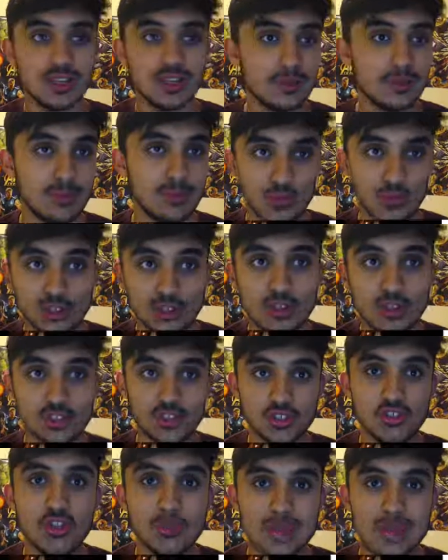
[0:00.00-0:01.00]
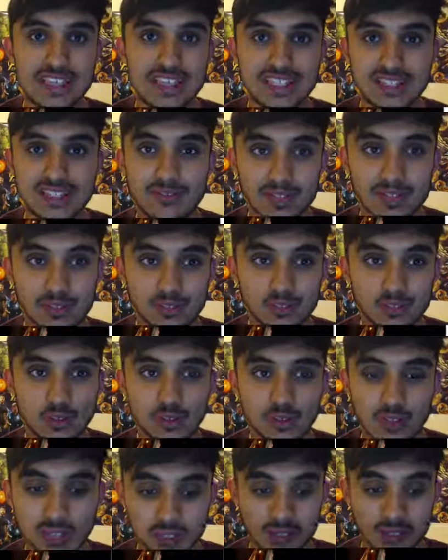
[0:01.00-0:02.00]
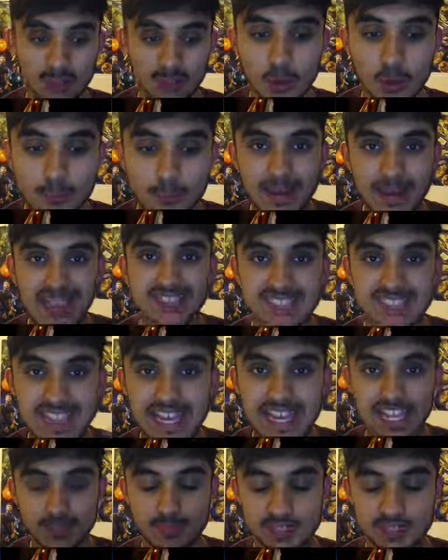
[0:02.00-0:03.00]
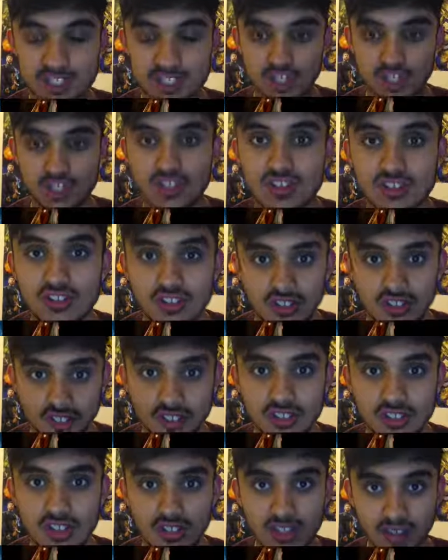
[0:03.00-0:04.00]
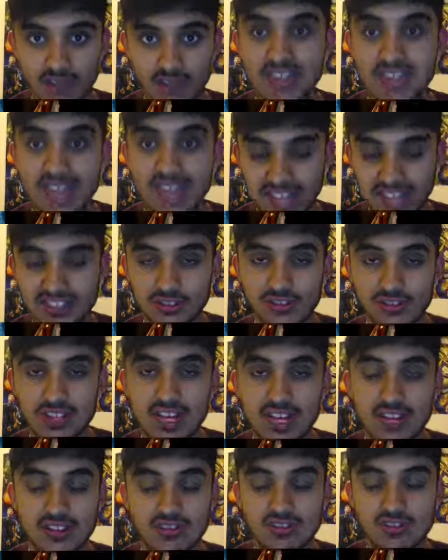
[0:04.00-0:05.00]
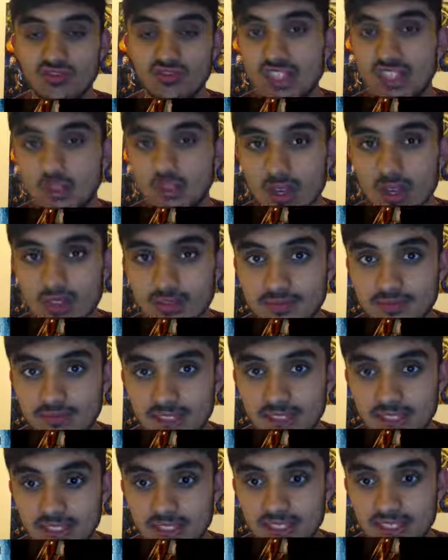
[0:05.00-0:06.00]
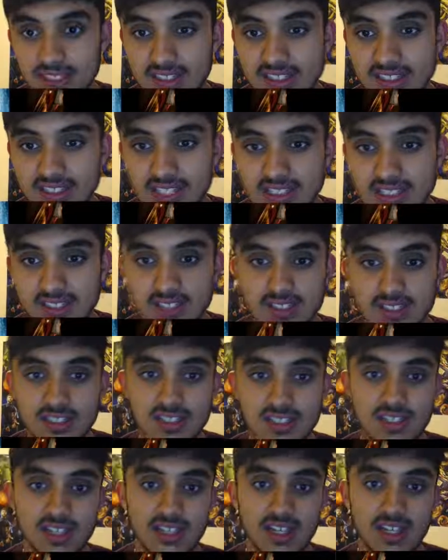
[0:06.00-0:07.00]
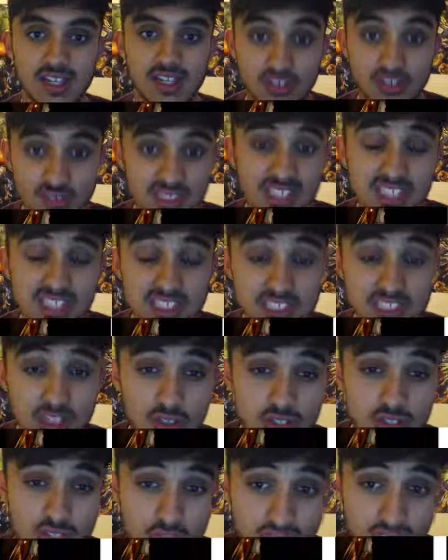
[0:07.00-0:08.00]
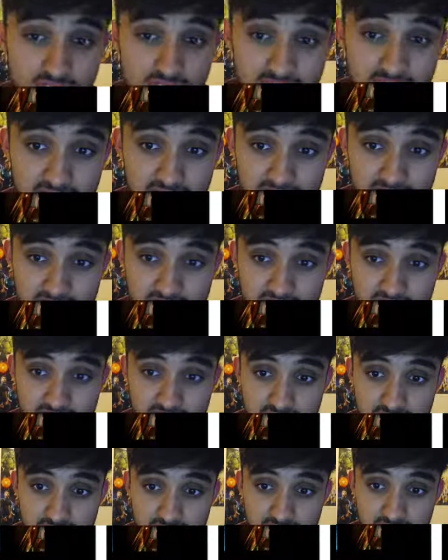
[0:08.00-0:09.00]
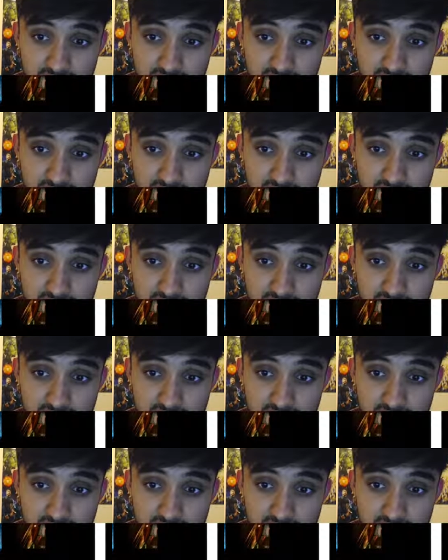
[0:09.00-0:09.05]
but while also not making it feel too like bombastic exposition. I think they handled that really well in this sense, and it really is close to God tier in that sense.